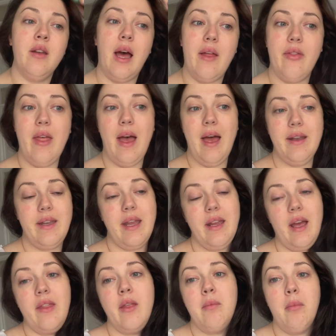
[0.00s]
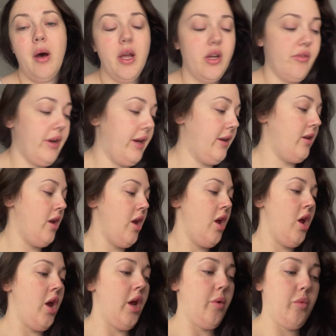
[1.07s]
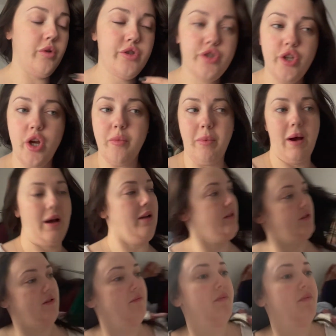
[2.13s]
and the headache and the migraine was so bad.